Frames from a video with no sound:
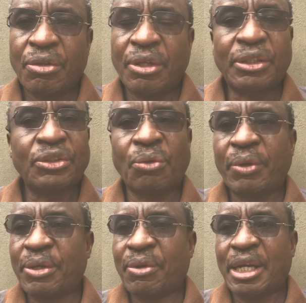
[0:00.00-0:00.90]
there is no
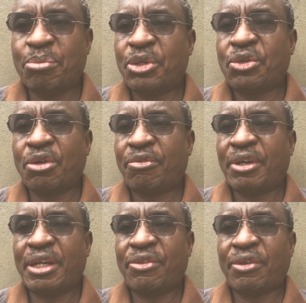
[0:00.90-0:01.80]
way you can be sure of
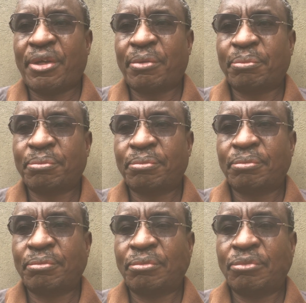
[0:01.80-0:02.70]
anything.
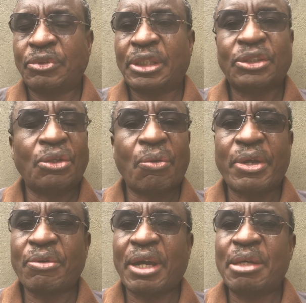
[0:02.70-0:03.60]
There's no way
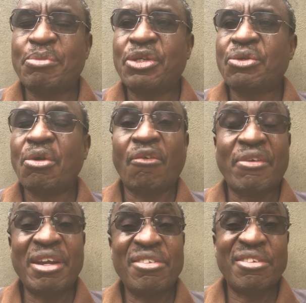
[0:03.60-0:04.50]
you can be sure of
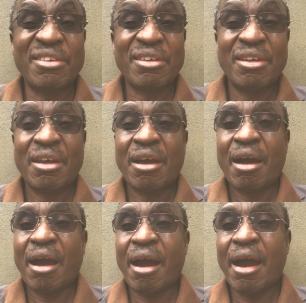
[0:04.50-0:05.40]
anything
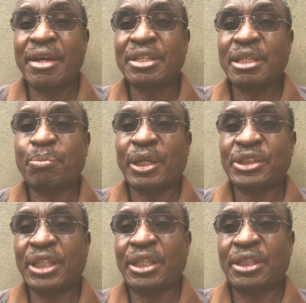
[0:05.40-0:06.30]

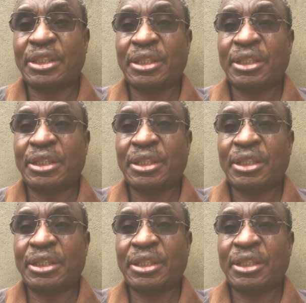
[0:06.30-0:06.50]
100%.